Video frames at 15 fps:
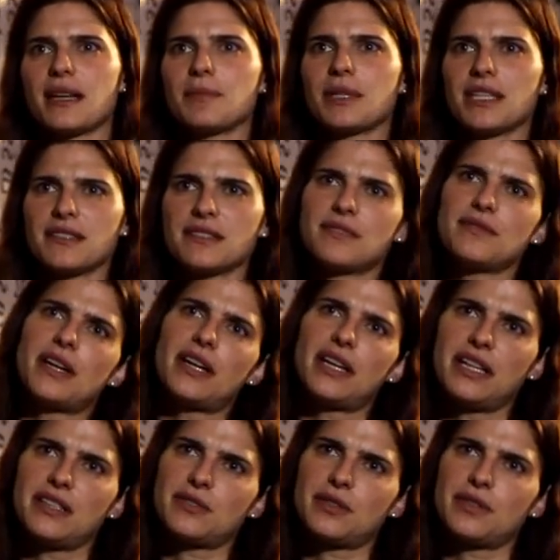I mean, he's
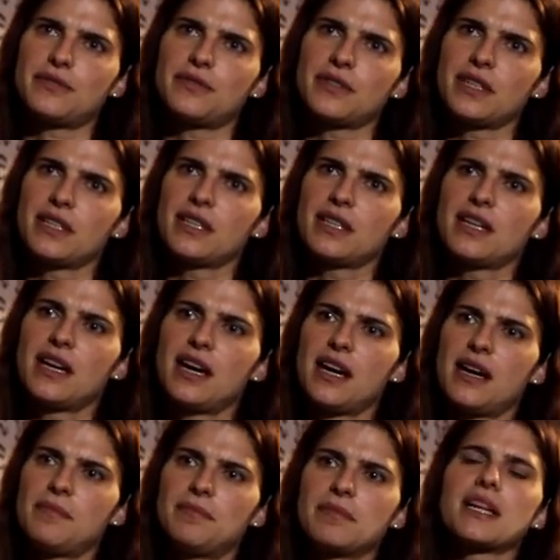very sort of
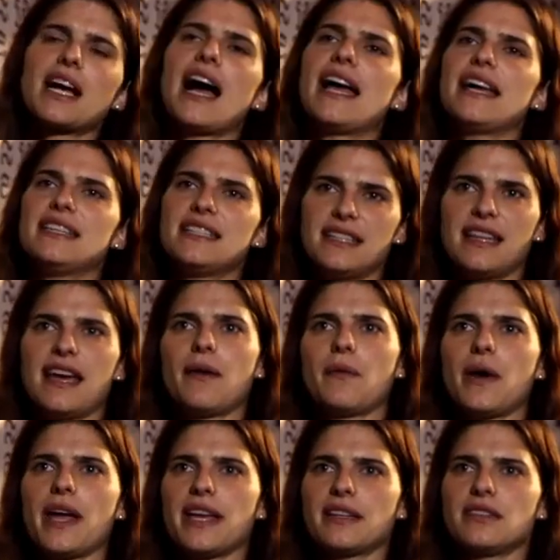kind in that
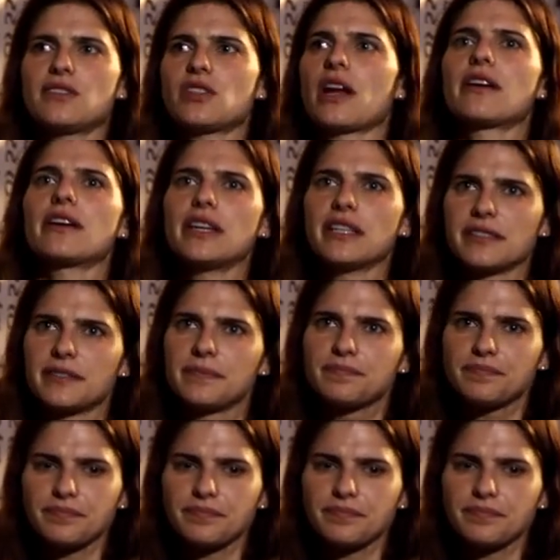way and generous.